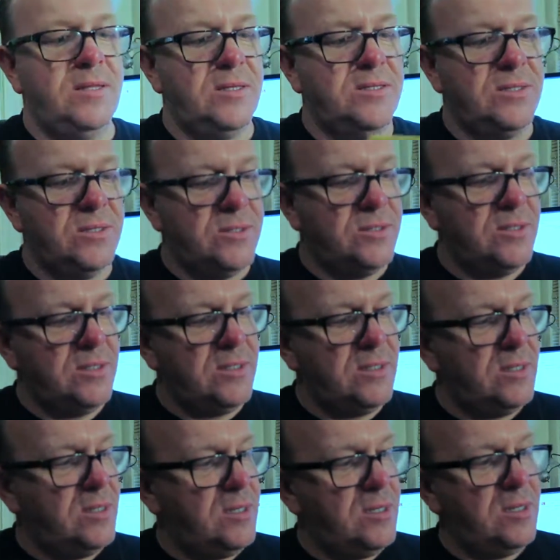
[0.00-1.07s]
This is
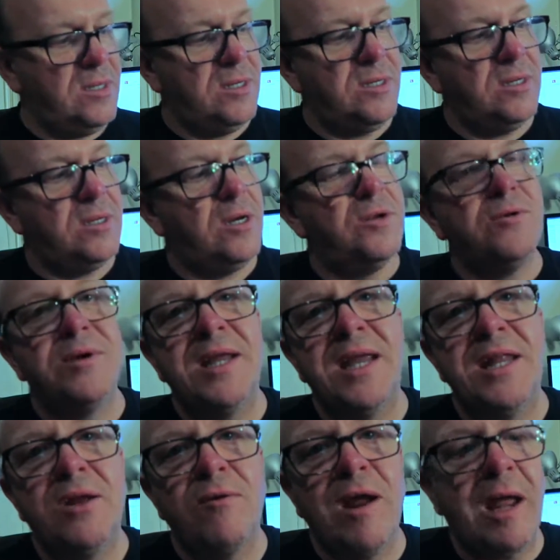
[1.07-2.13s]
the
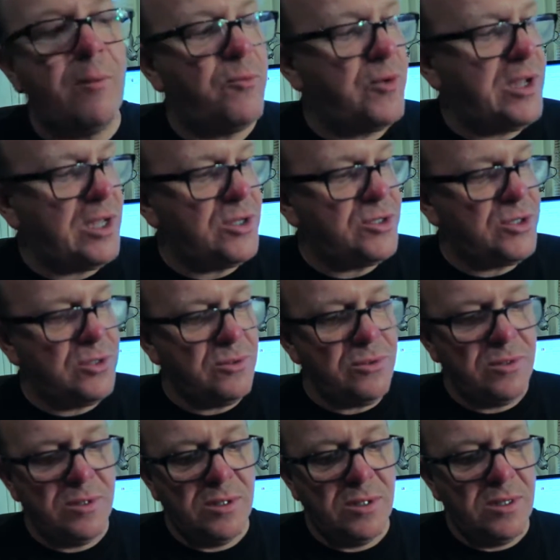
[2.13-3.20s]
180 gram reissue
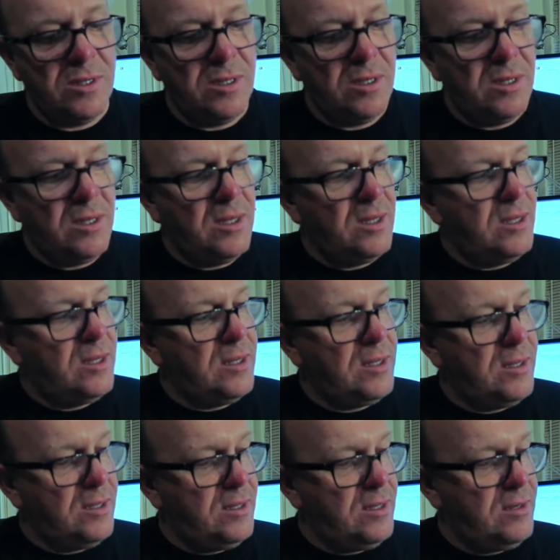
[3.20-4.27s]

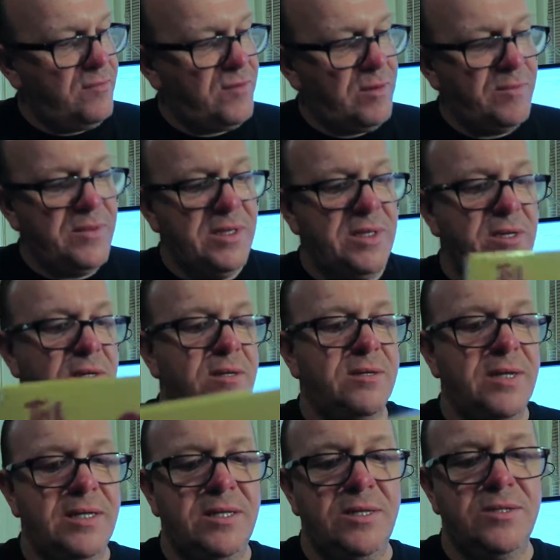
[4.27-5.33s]
from the
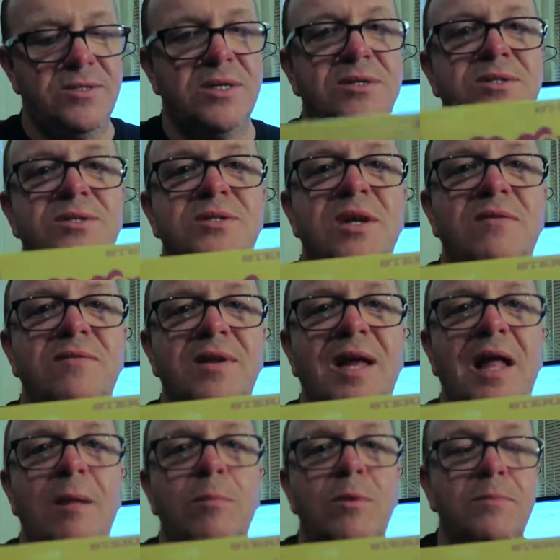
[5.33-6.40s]
1967
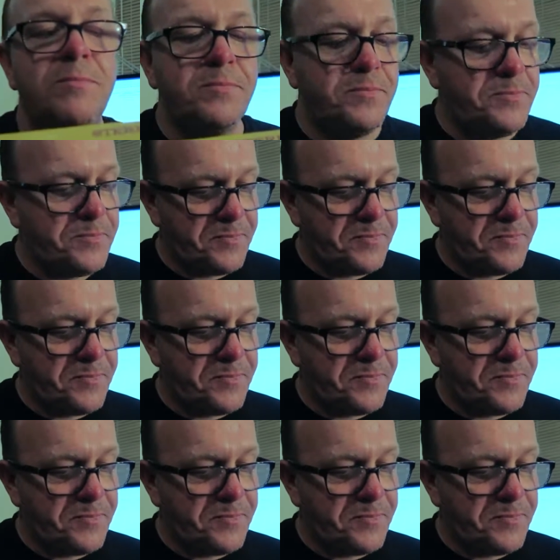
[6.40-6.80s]
album.